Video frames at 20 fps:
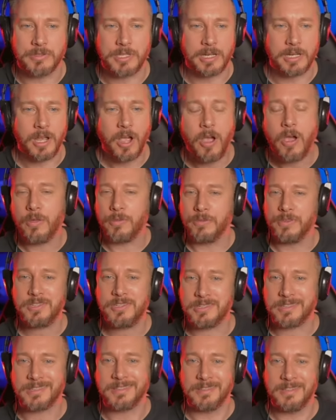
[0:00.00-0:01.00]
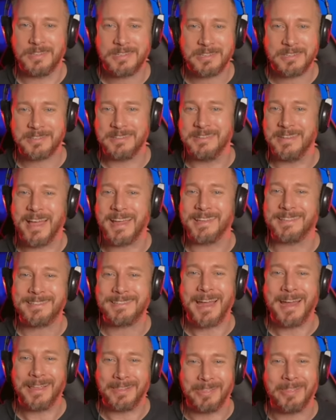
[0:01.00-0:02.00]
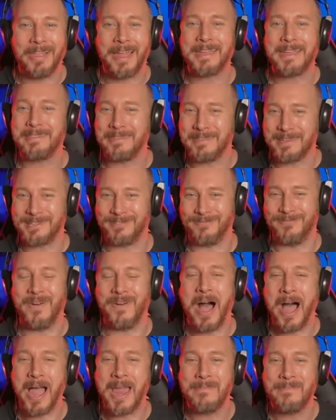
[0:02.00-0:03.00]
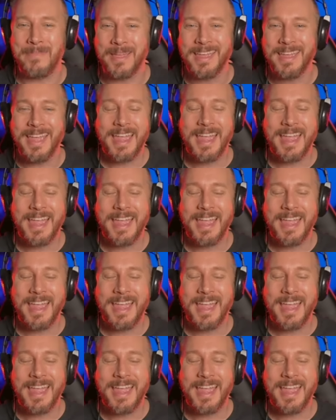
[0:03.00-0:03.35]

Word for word: I was like, oh, this is this is nice. I like this vibe.